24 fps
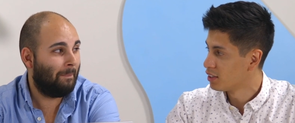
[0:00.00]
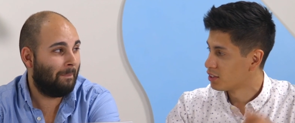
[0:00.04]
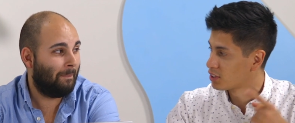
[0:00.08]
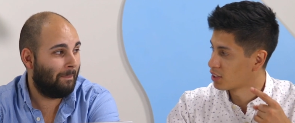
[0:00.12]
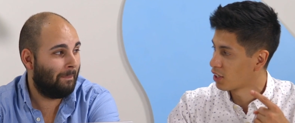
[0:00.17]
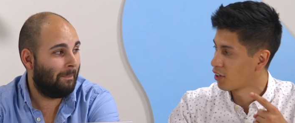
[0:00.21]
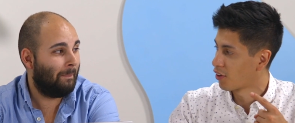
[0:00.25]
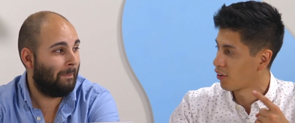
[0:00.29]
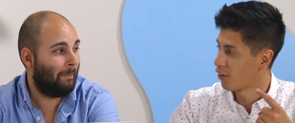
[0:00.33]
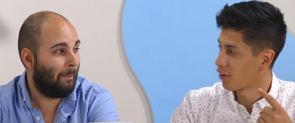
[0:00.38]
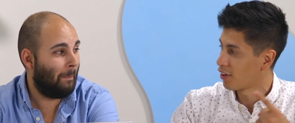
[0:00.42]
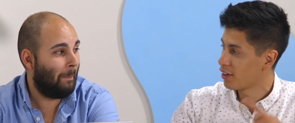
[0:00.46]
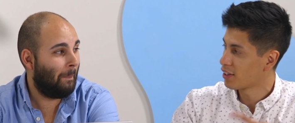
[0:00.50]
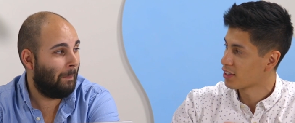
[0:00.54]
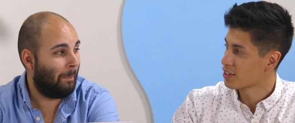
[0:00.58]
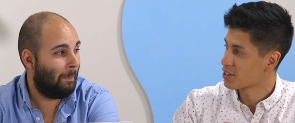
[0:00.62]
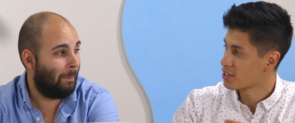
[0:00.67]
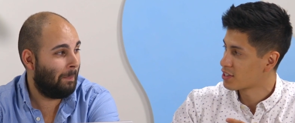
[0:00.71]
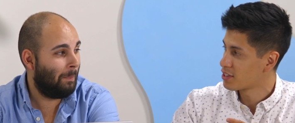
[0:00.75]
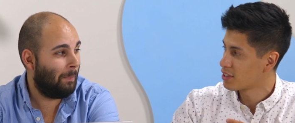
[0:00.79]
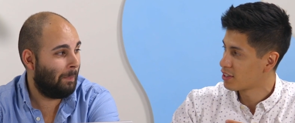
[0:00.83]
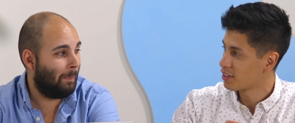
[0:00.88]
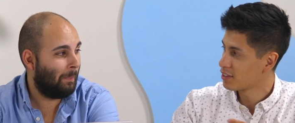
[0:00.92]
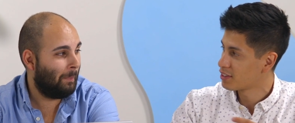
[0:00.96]
Speaker 1: So
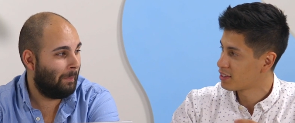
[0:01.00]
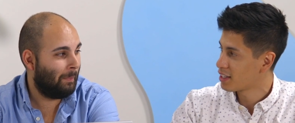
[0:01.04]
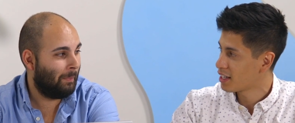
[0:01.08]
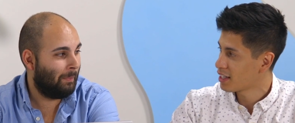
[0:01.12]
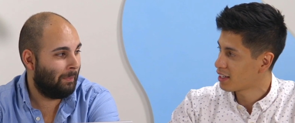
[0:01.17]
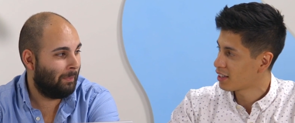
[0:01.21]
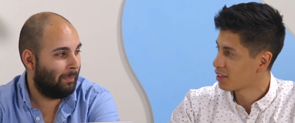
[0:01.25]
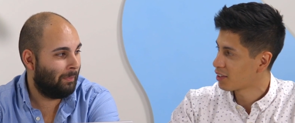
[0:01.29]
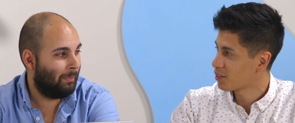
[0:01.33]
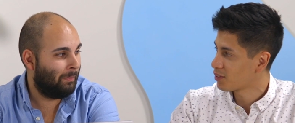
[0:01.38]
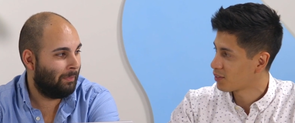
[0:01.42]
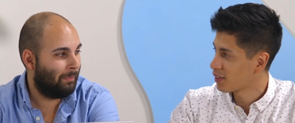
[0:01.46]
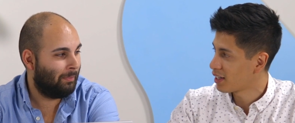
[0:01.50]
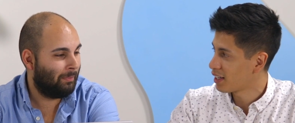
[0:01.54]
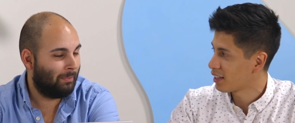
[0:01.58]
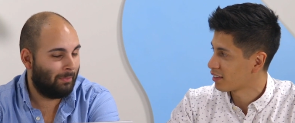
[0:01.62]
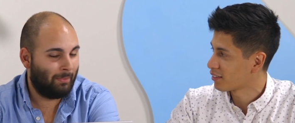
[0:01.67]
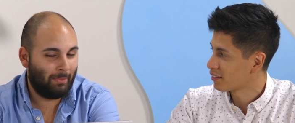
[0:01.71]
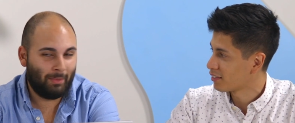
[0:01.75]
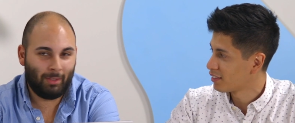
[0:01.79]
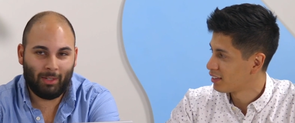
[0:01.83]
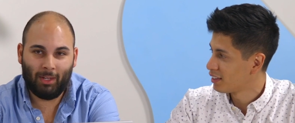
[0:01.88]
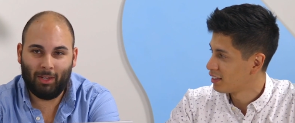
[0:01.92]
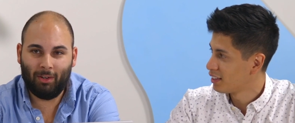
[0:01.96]
Ernest, take it away.
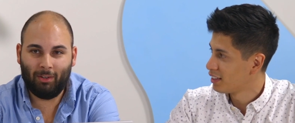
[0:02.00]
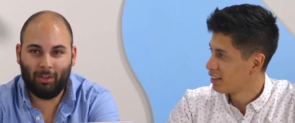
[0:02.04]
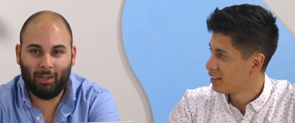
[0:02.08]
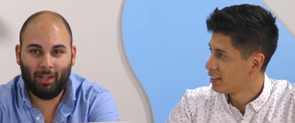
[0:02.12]
All